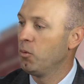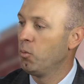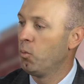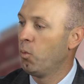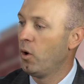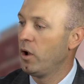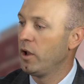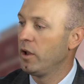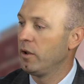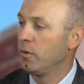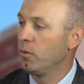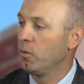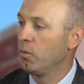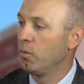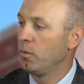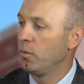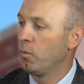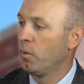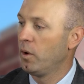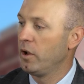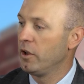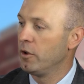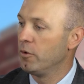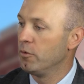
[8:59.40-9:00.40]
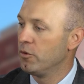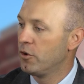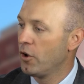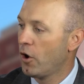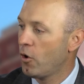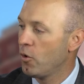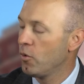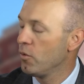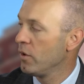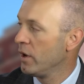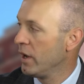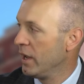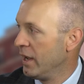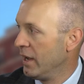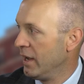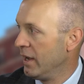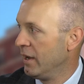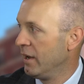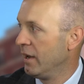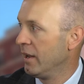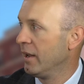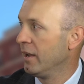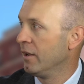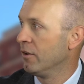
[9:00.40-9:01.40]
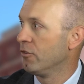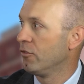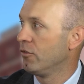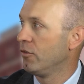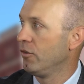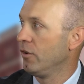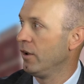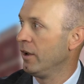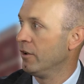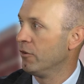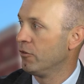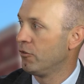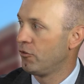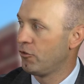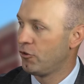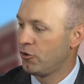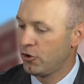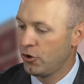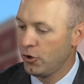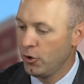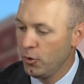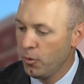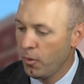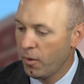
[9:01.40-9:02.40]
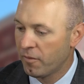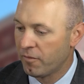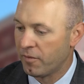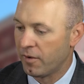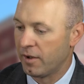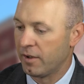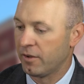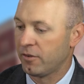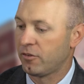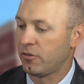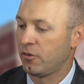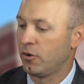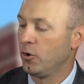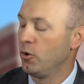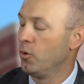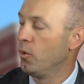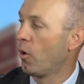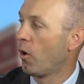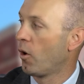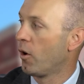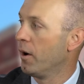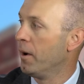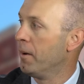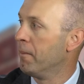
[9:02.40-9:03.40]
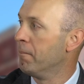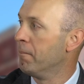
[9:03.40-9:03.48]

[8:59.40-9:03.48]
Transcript: what you don't need is two of us who are